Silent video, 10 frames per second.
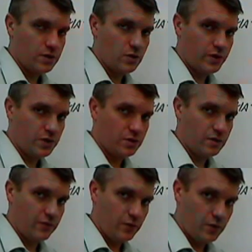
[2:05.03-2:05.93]
squishes
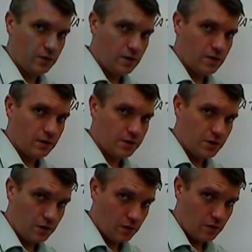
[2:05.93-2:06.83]
the food along the
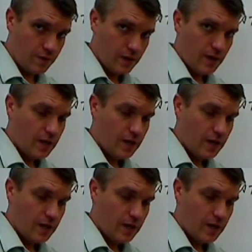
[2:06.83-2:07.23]
tube